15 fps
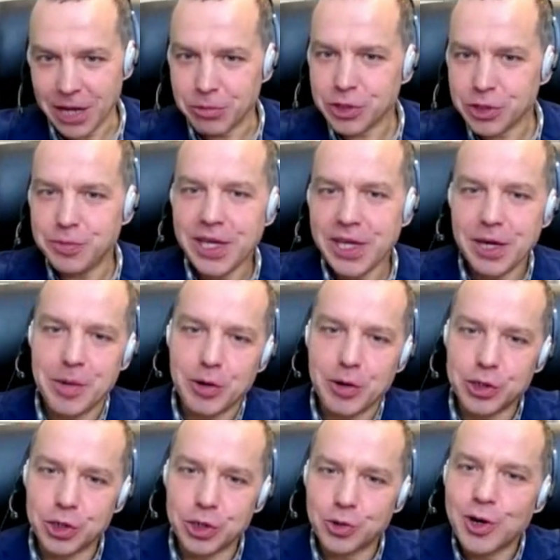I'm not speaking
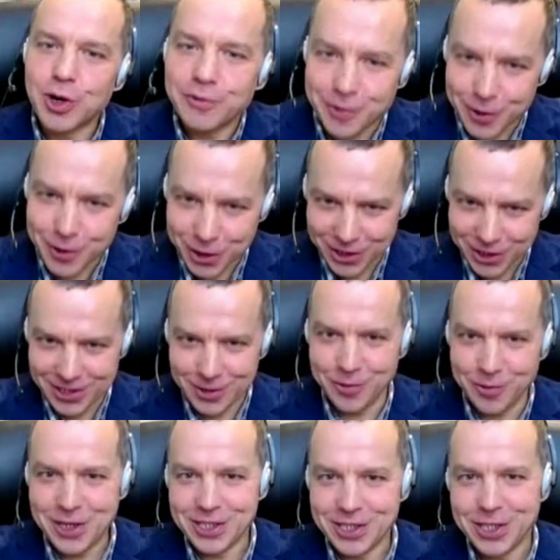about short versions
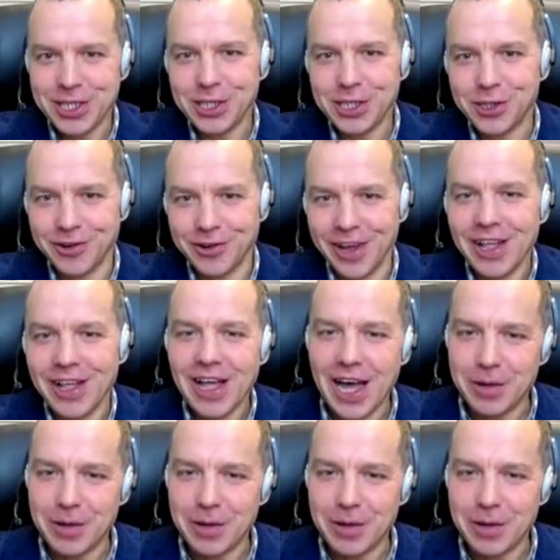of his history.